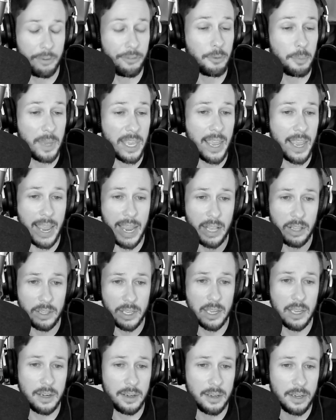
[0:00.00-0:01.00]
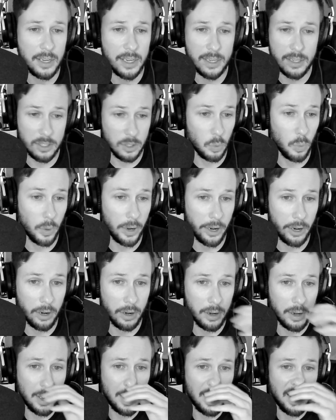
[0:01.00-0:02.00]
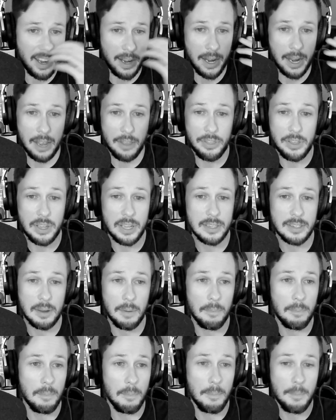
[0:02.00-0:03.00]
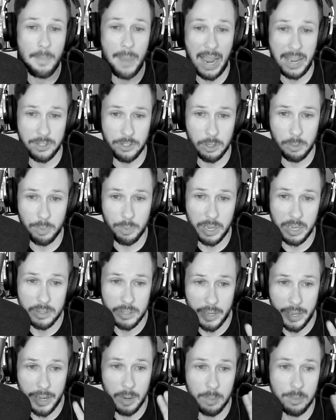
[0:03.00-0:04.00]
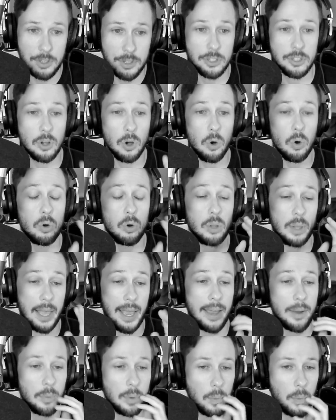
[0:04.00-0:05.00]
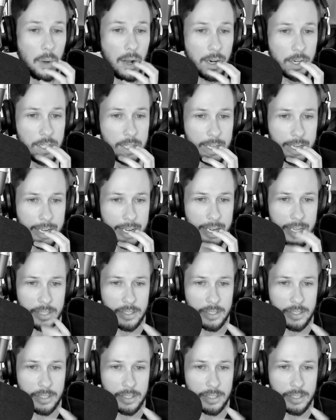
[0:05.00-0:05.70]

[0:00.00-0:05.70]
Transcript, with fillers: But for me, Alien is the winner. I, think it's a masterpiece, and I'm so glad we watched it.